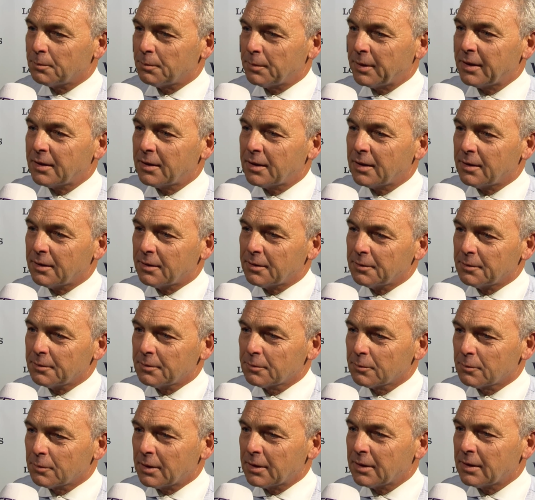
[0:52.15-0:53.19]
make the
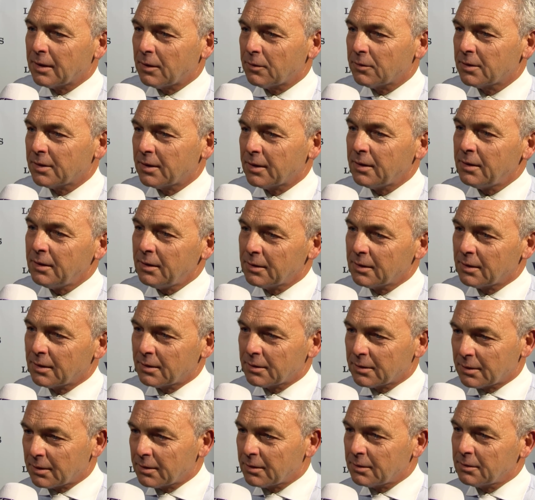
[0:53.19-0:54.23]
one down there
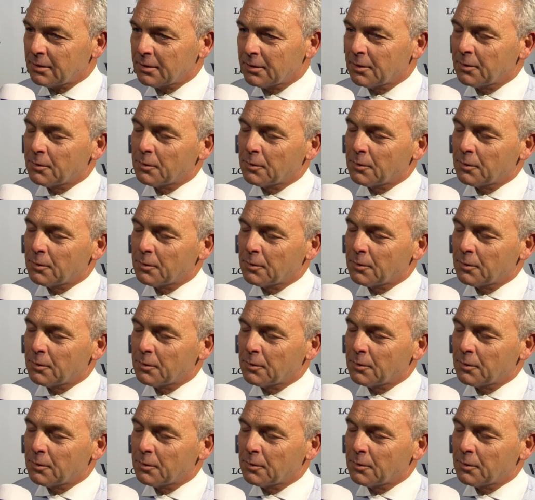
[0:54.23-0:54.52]
and then